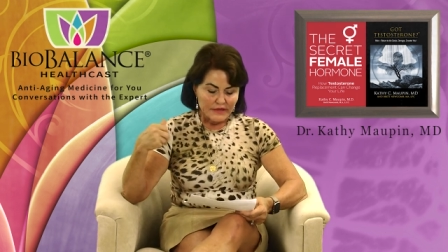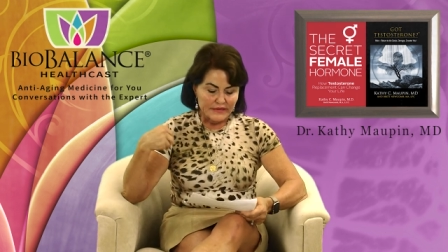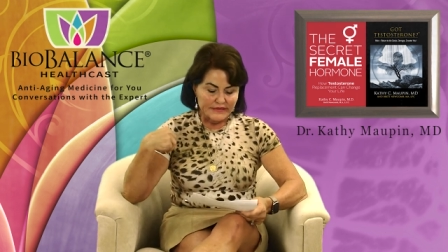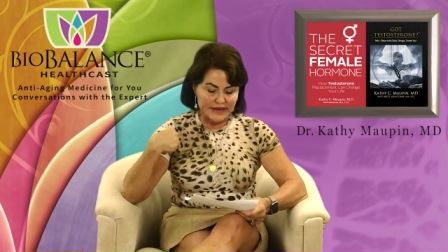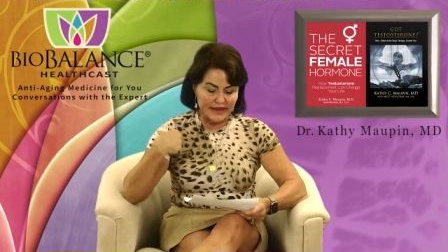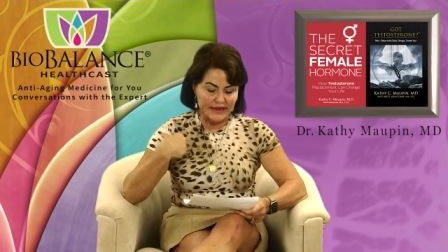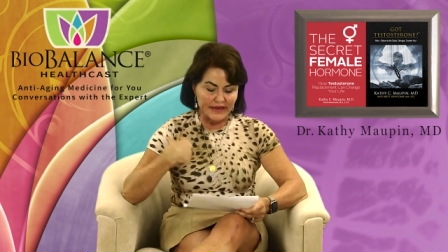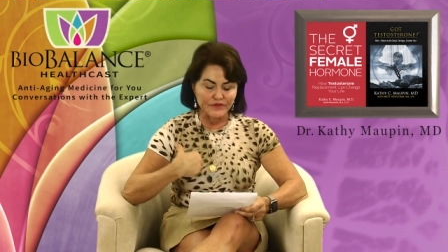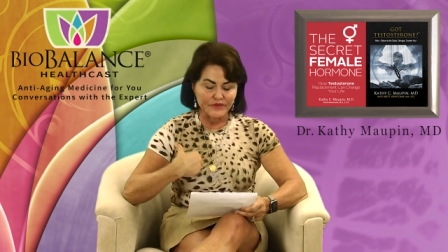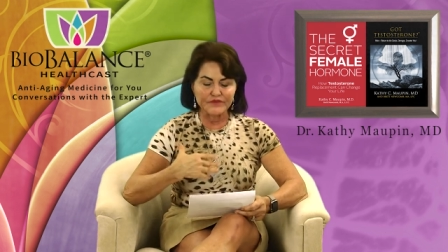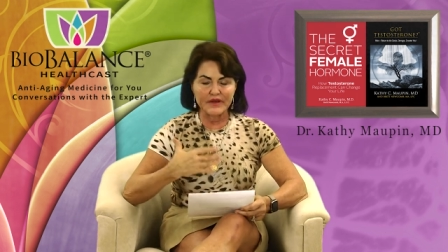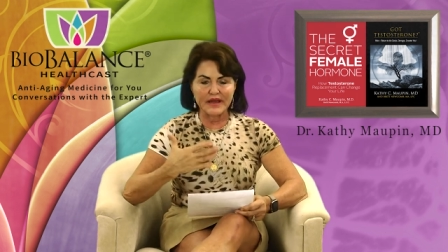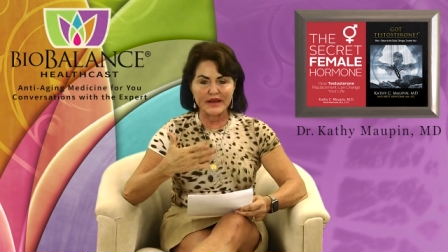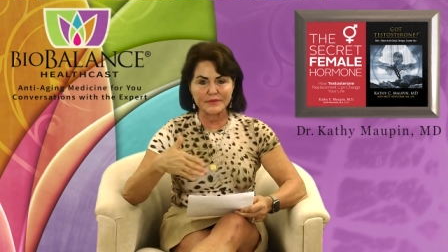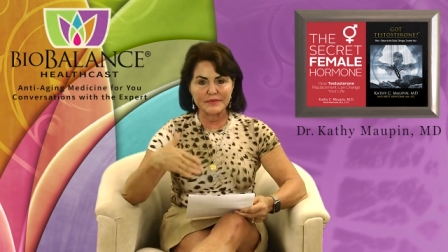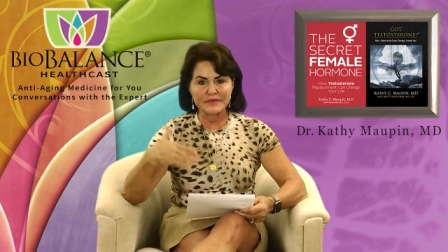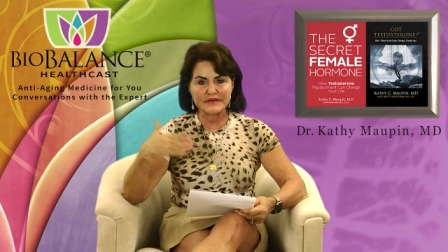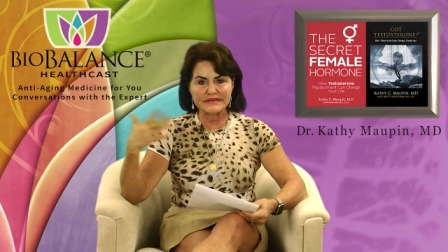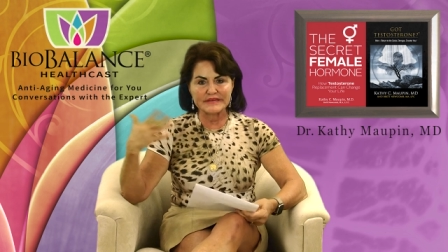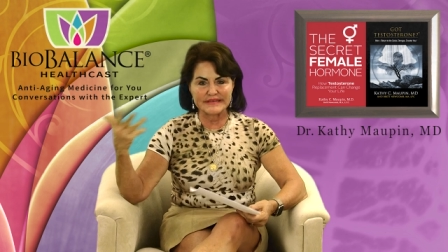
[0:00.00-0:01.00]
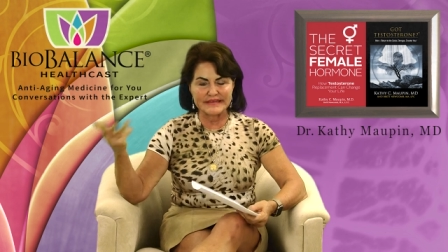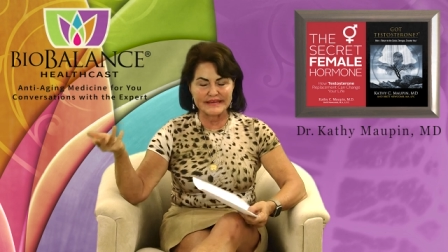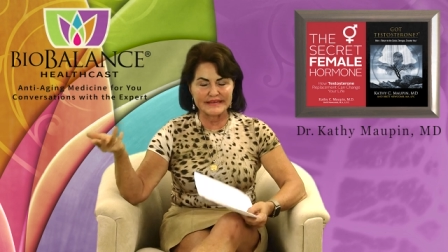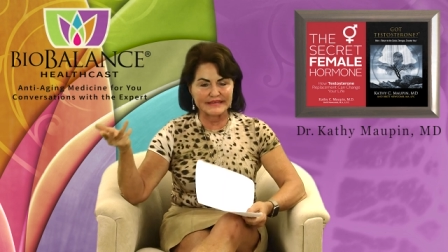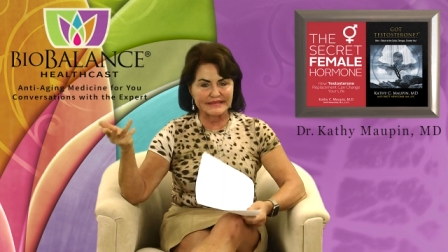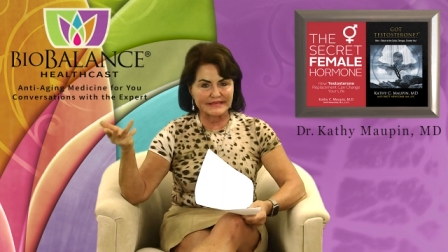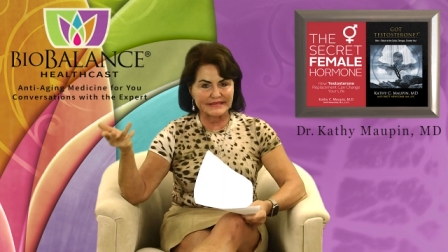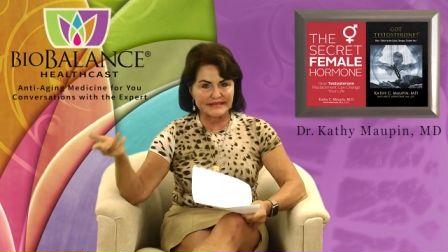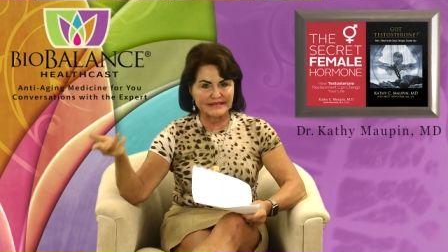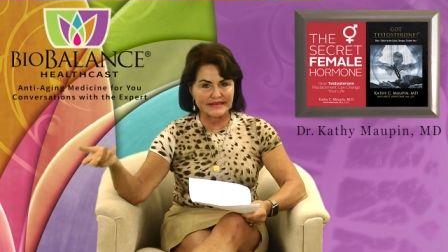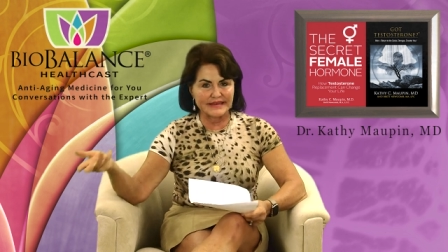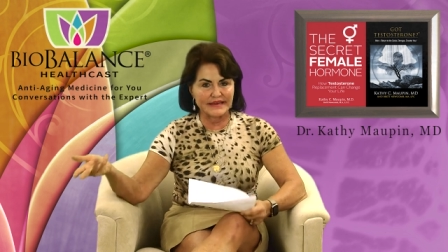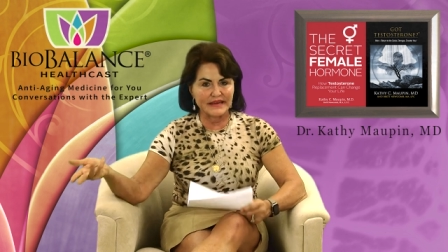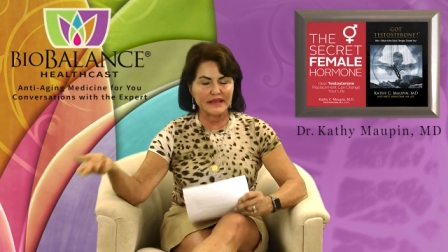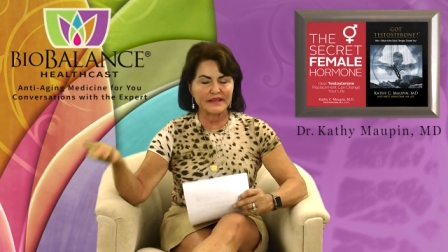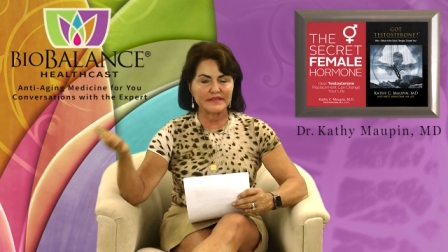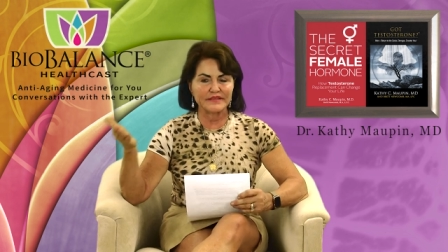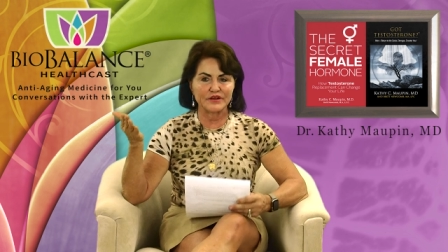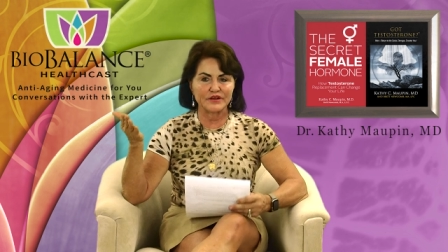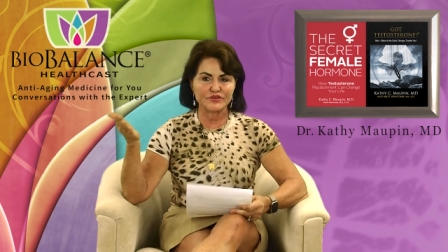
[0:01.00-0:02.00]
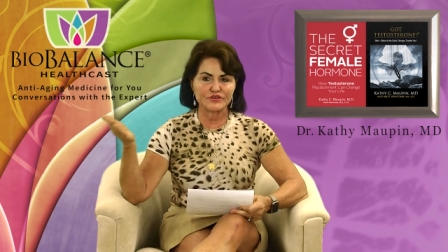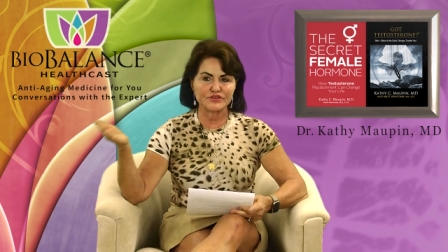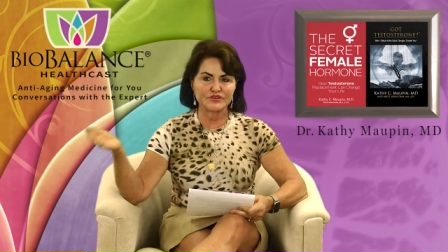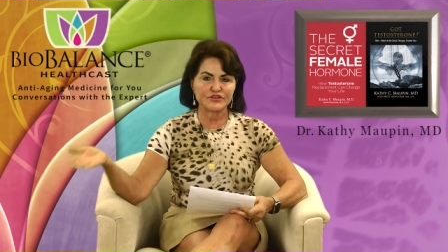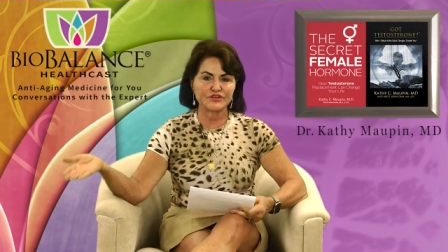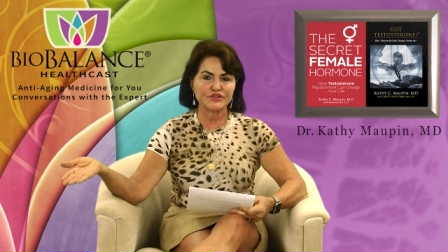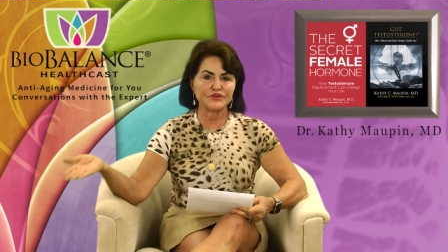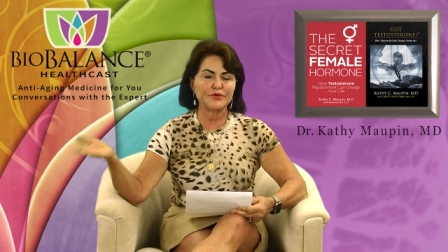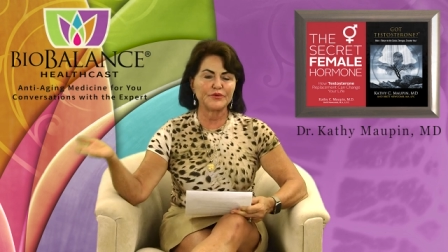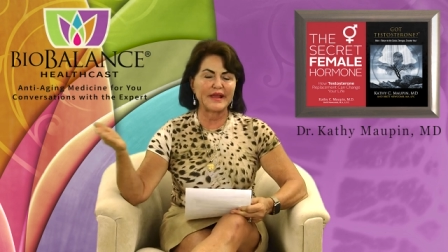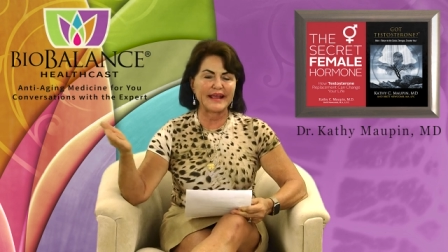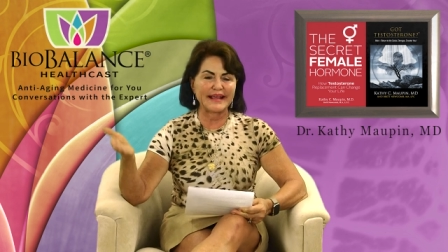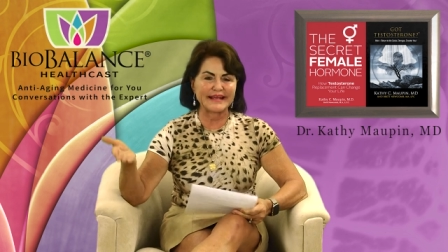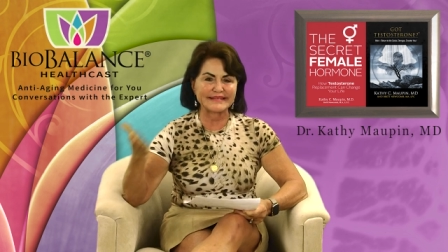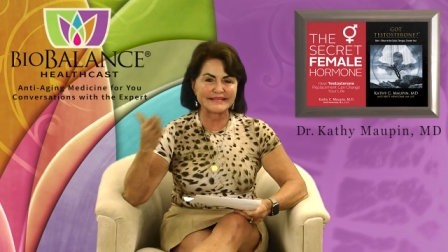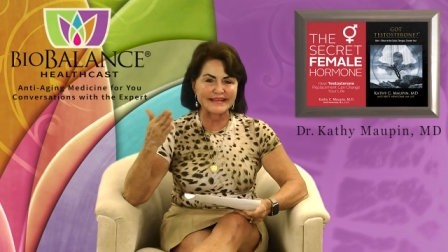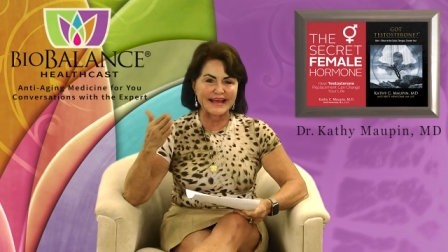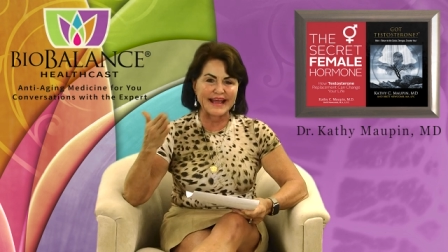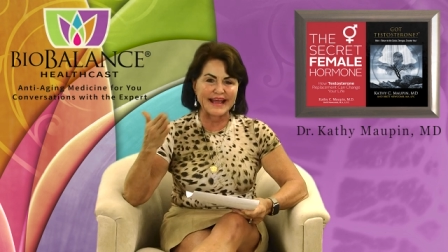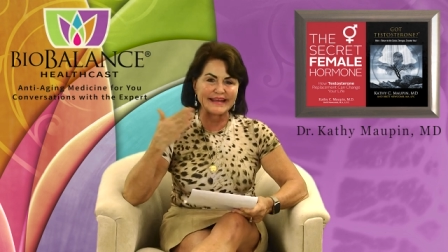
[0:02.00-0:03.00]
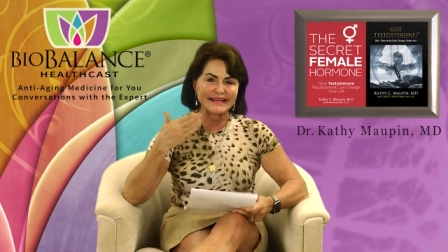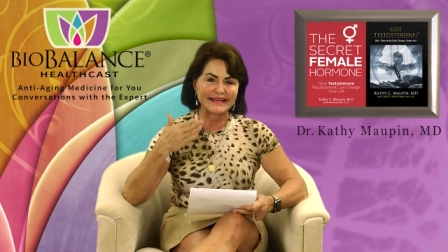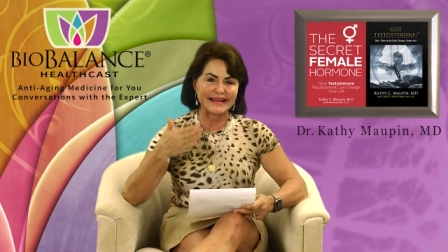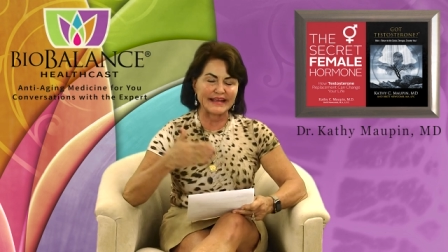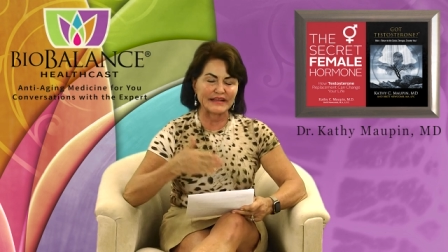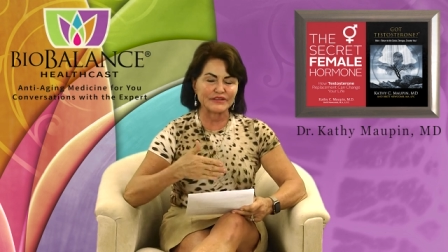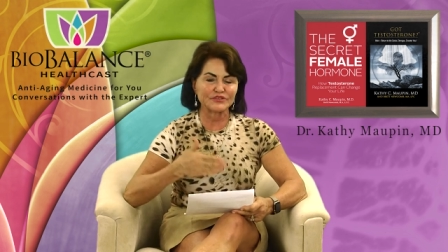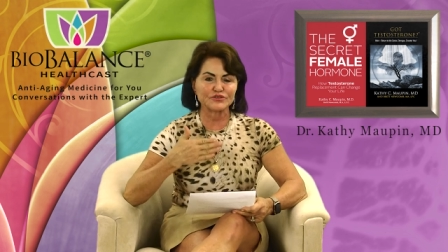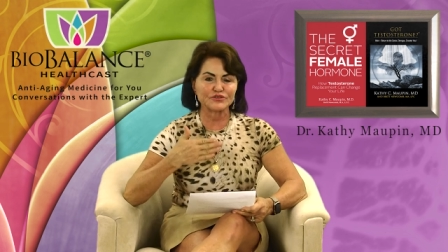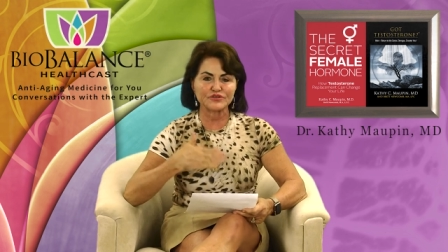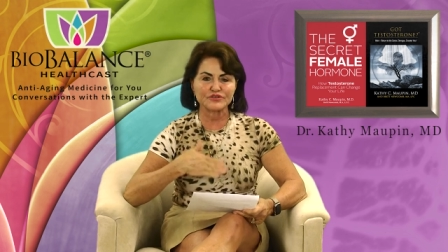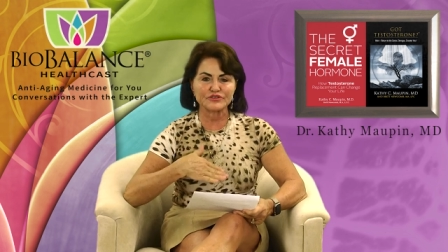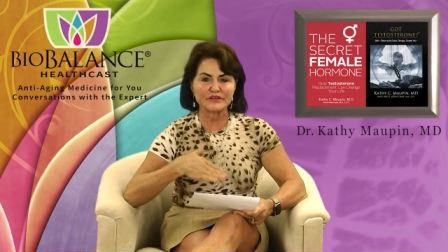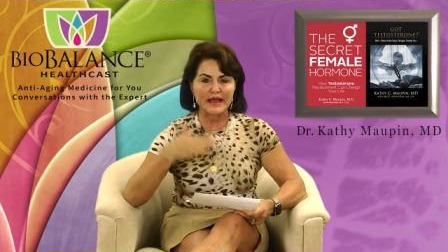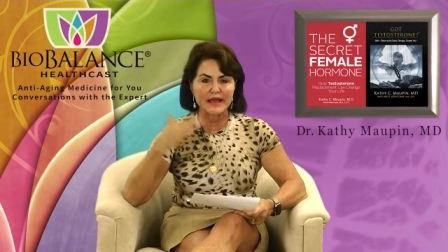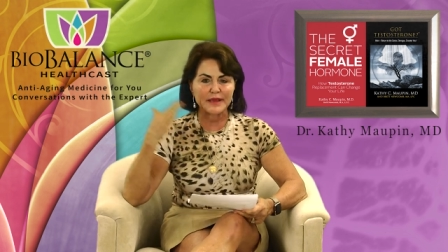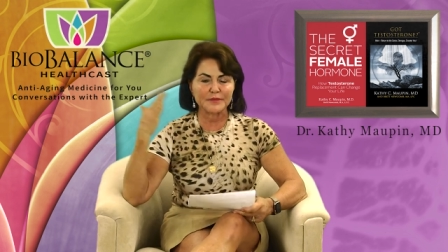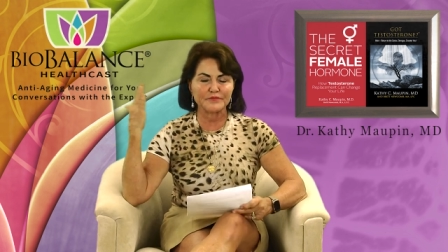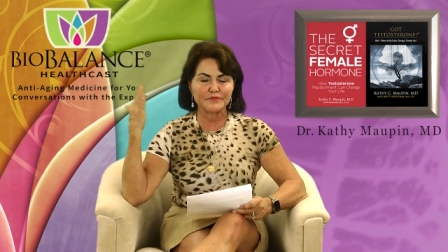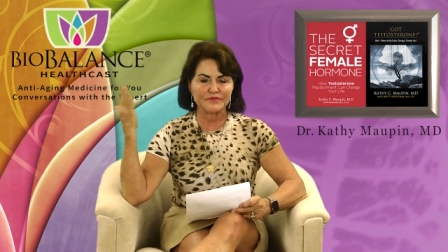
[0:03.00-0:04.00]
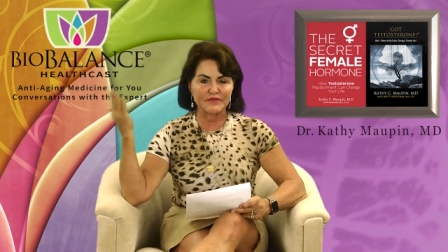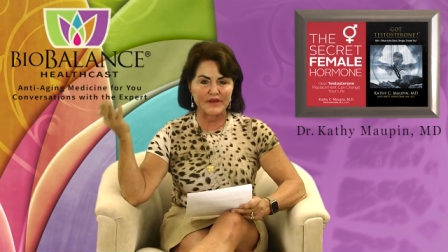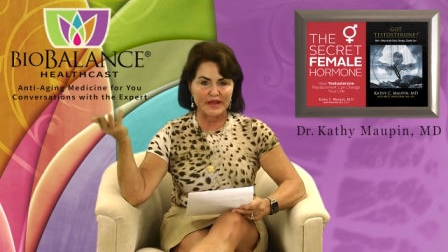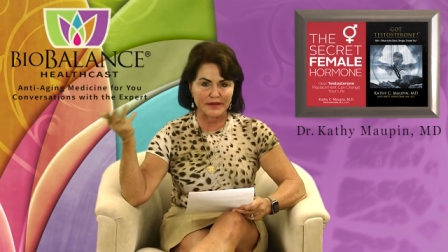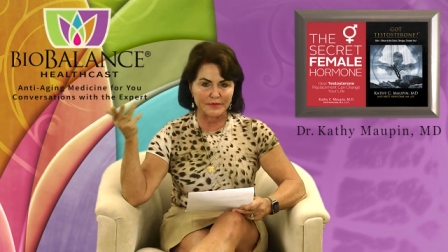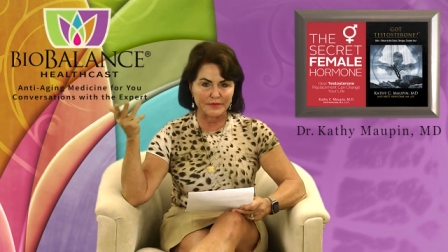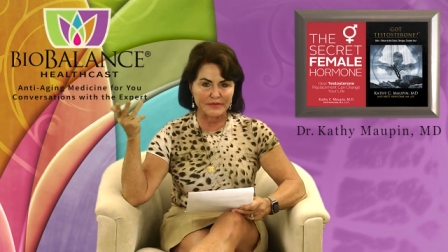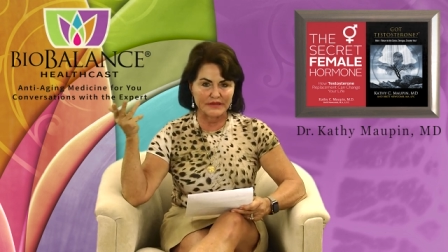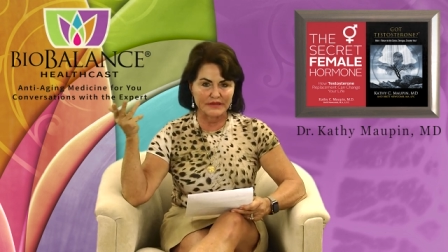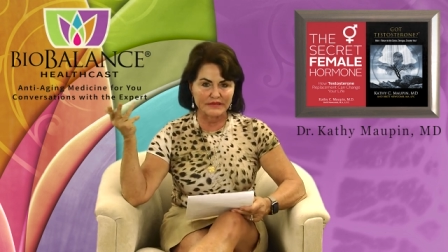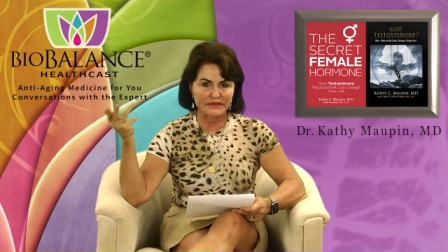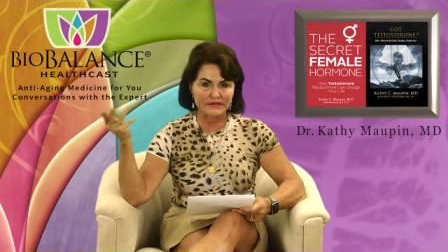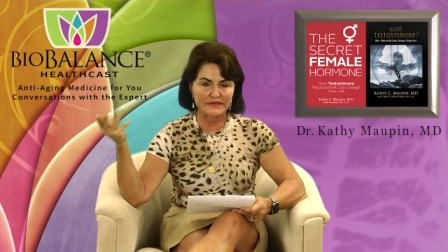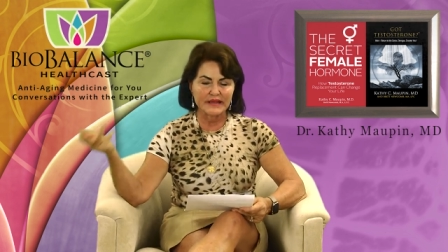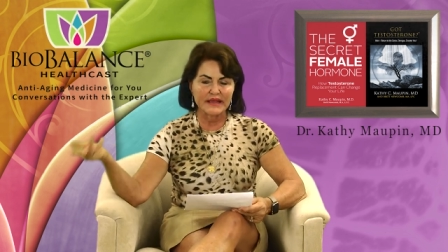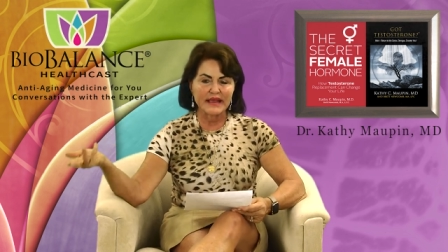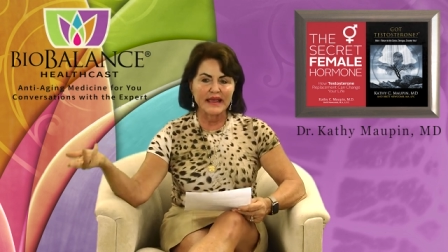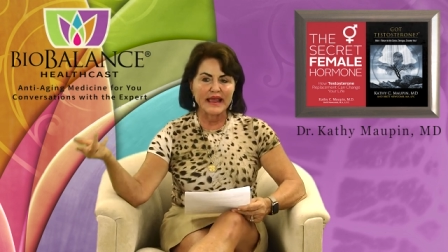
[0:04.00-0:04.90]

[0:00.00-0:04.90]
Taking vitamin D and C, they're two anti-cancer type vitamins